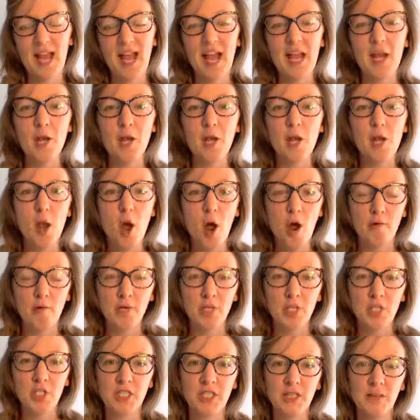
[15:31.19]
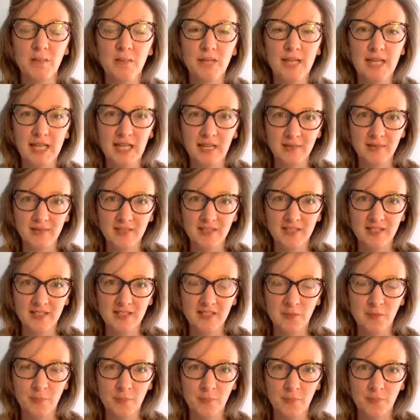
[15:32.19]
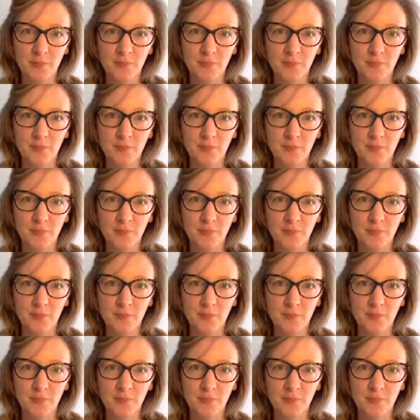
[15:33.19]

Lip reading: and nourishing beliefs,